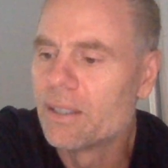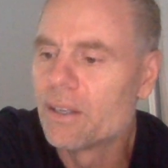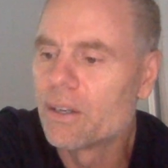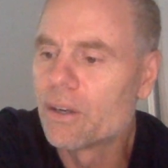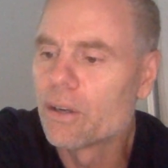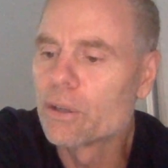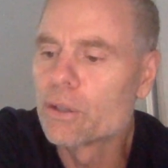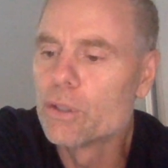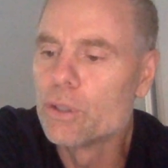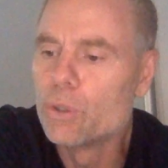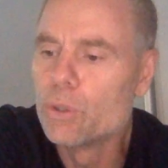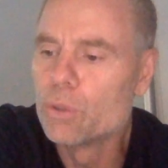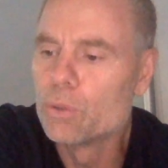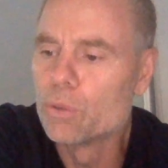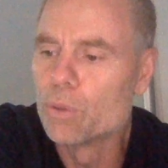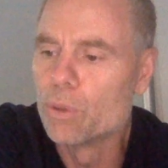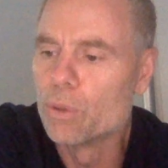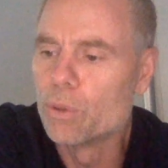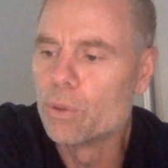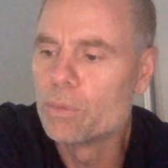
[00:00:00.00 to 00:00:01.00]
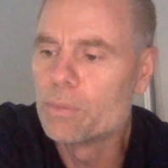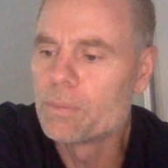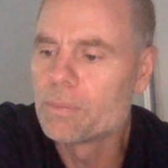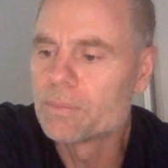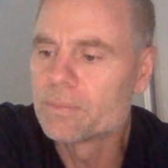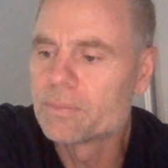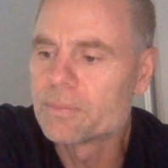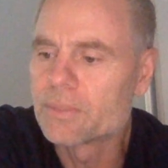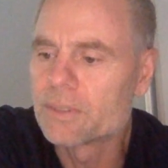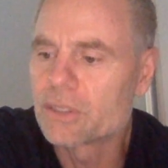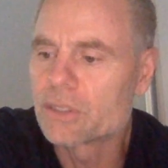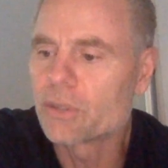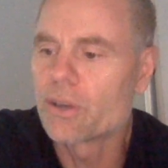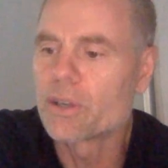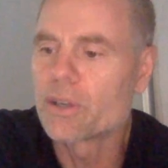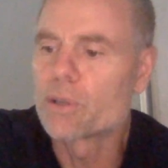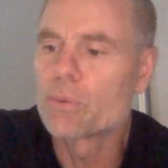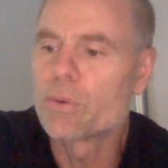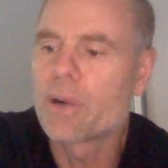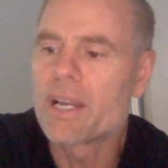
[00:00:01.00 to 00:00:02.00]
Her guru
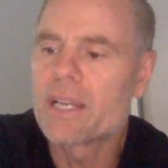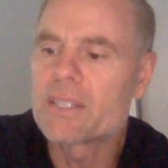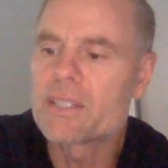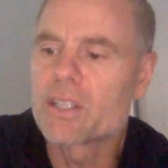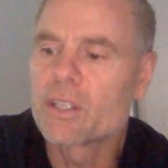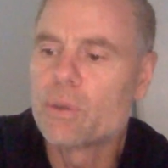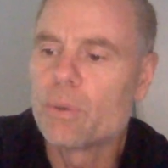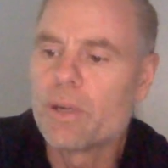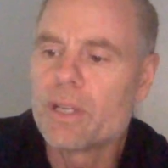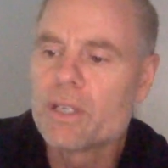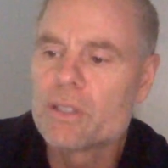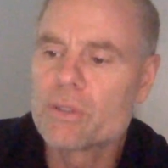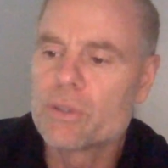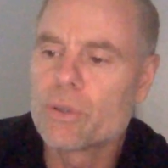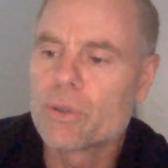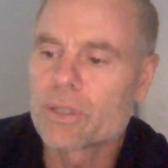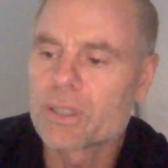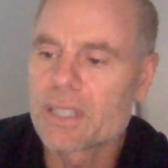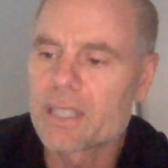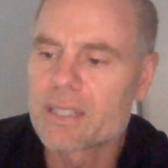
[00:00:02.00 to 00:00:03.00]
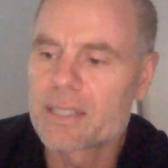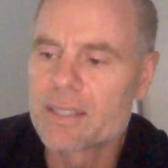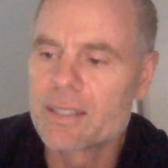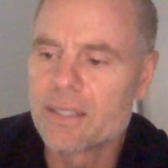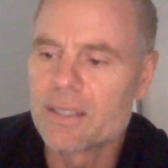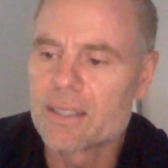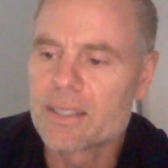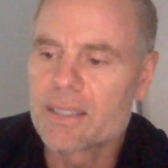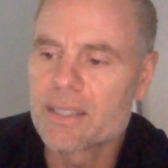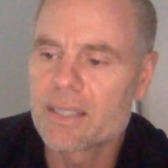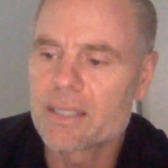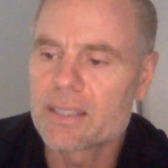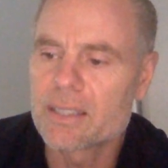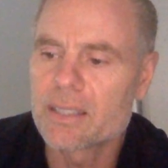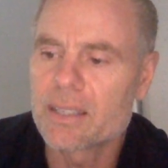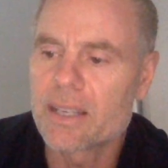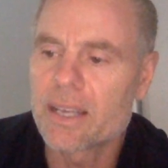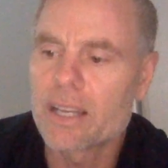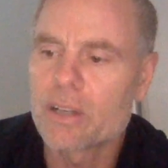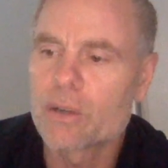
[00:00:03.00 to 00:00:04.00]
started a race in Queens, New York that still exists
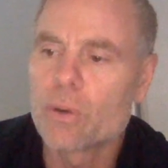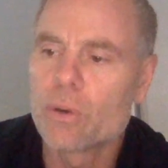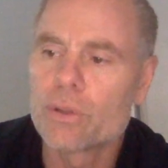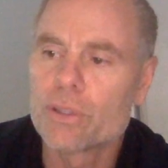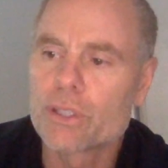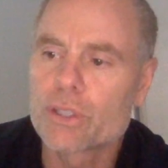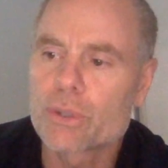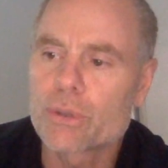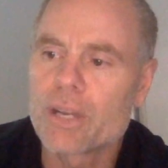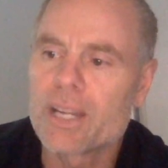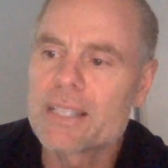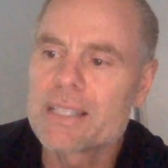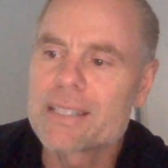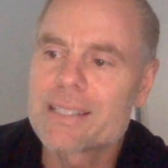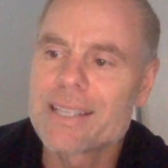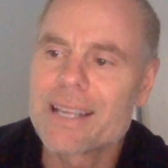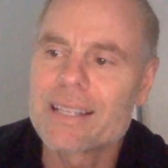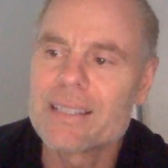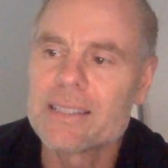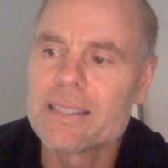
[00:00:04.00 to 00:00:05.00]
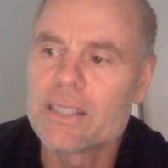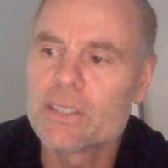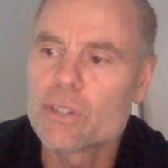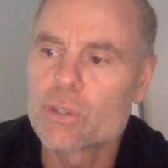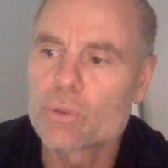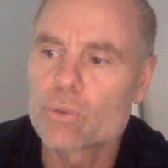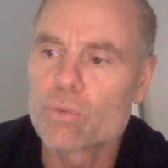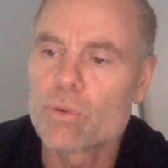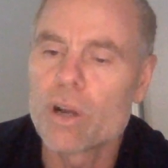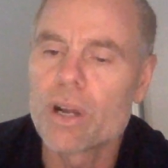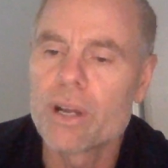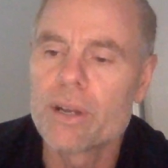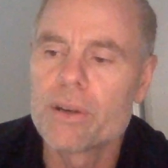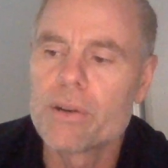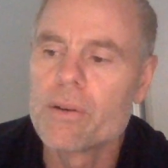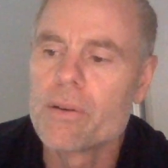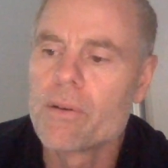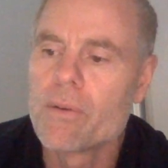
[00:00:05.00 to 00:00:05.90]
today called the Transcendence Run.